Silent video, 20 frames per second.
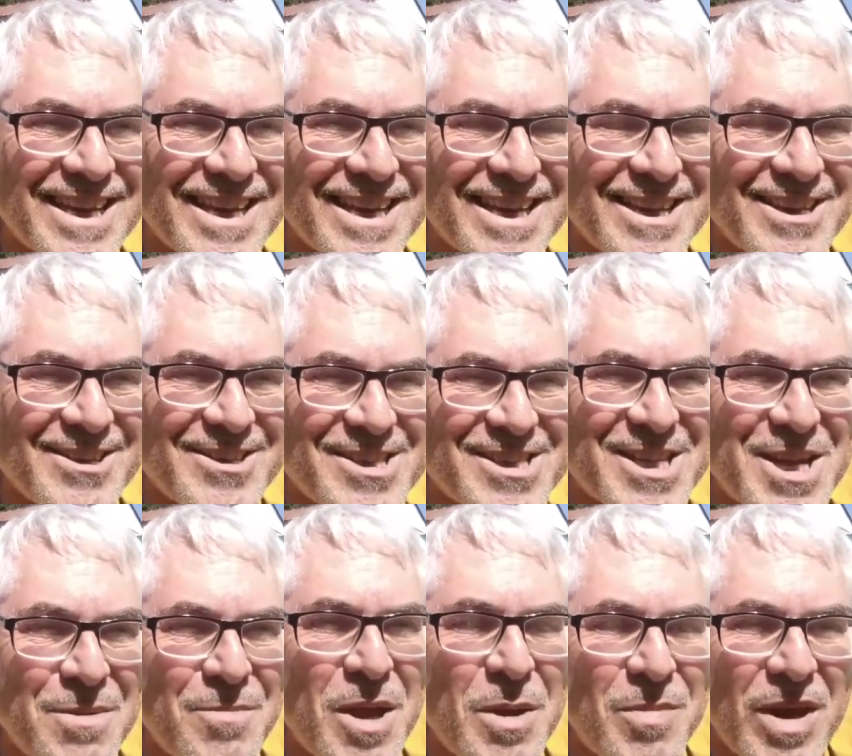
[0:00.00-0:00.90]
You'll
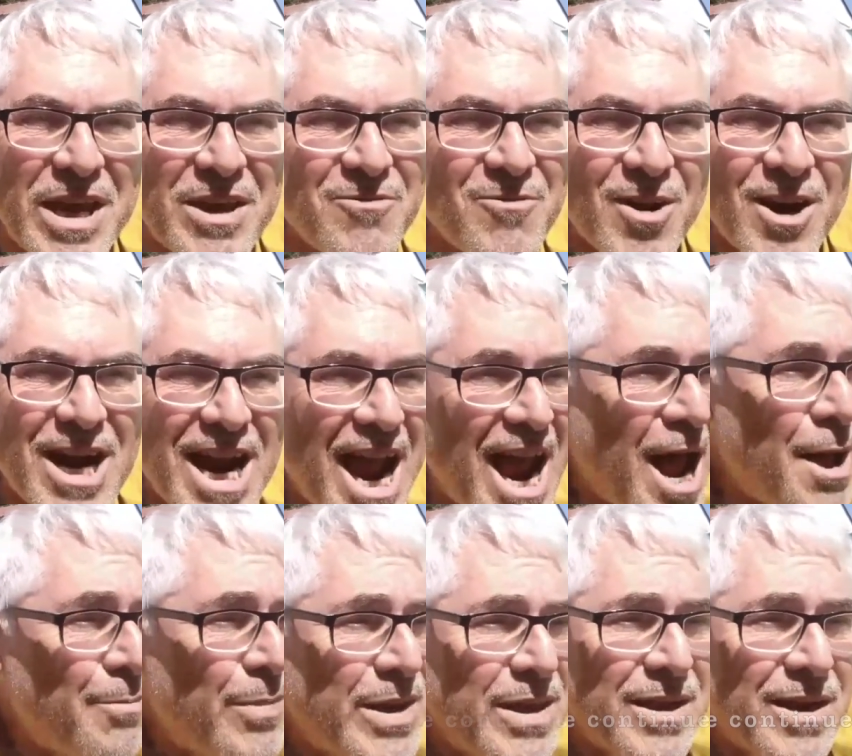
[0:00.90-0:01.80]
see me being very
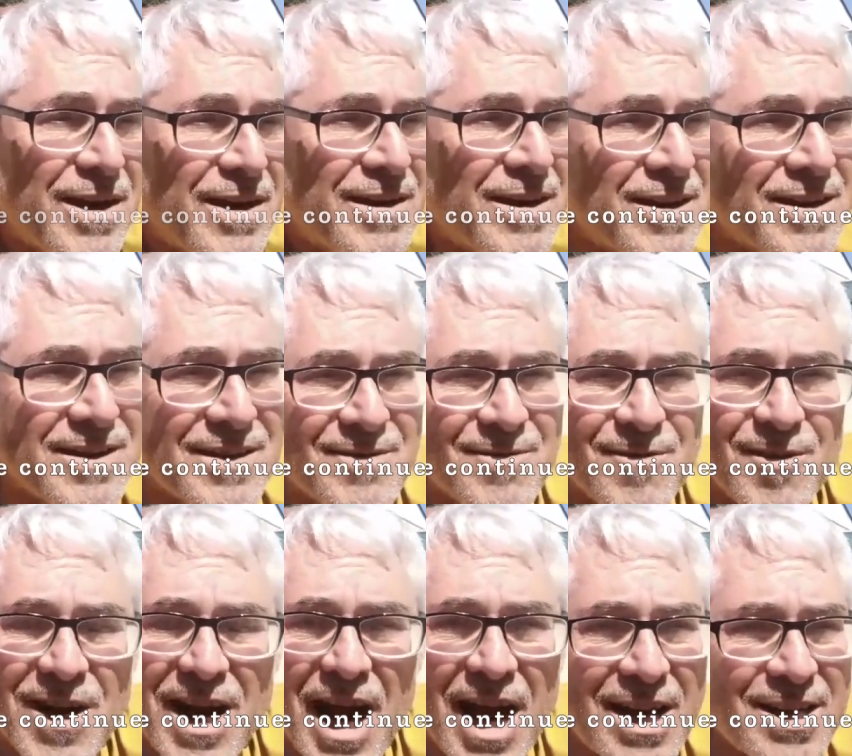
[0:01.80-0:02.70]
happy there for
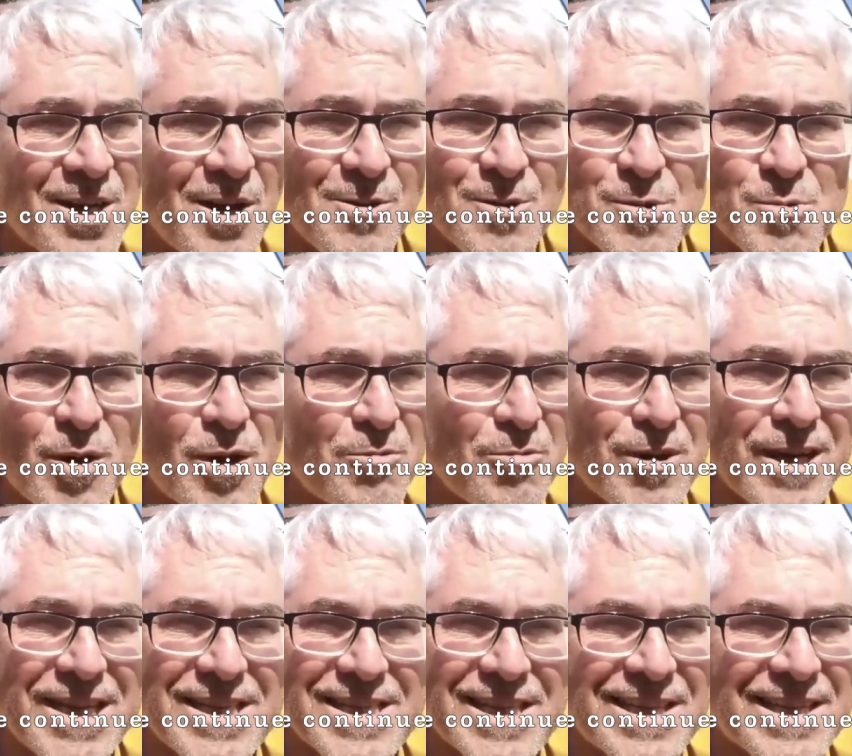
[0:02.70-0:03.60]
God knows what
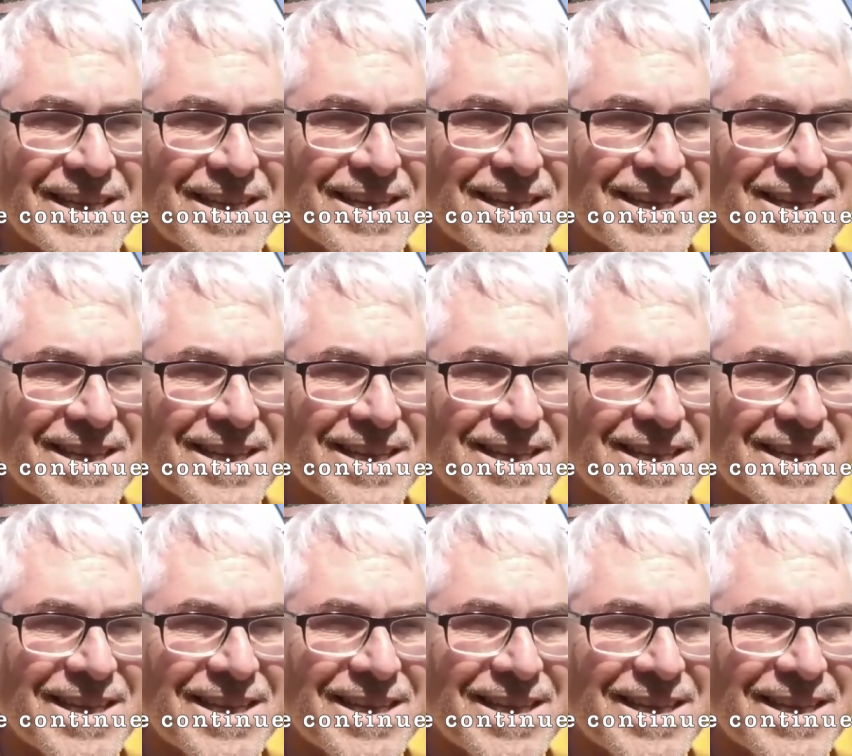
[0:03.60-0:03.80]
reason.